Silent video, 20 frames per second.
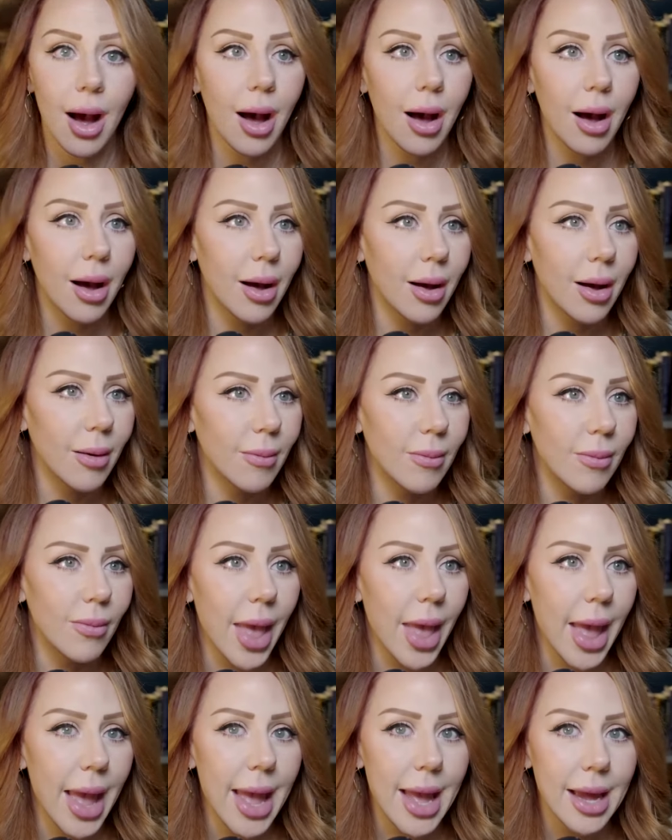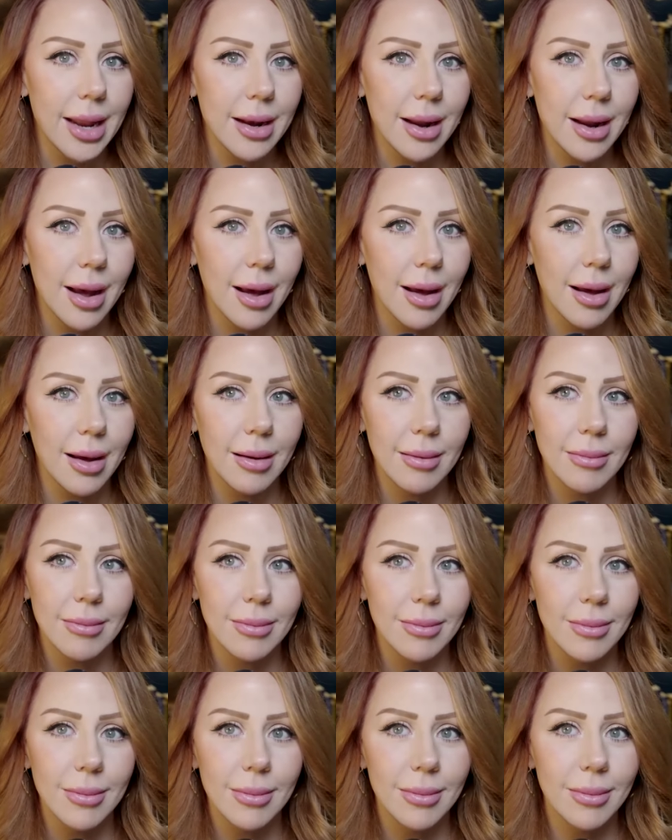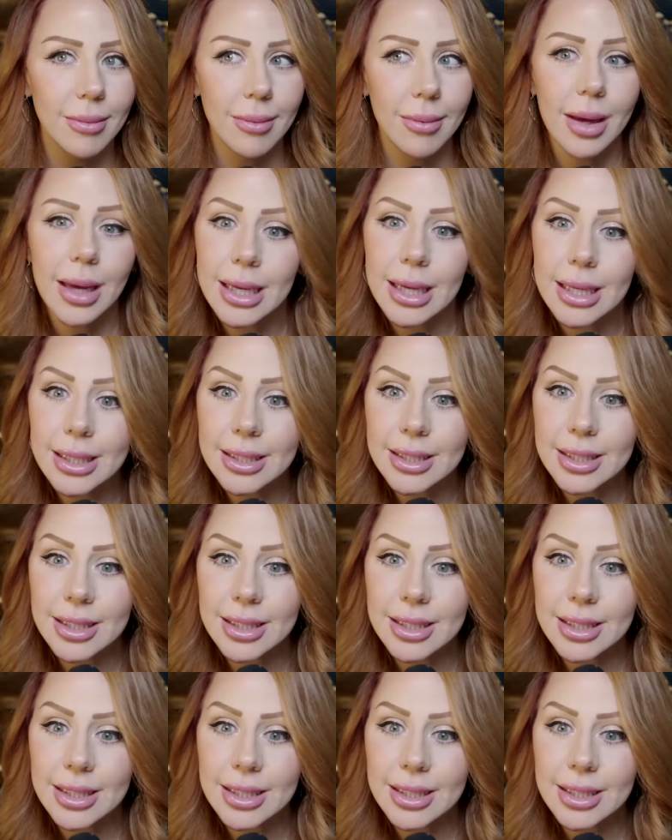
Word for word: Um, and uh, he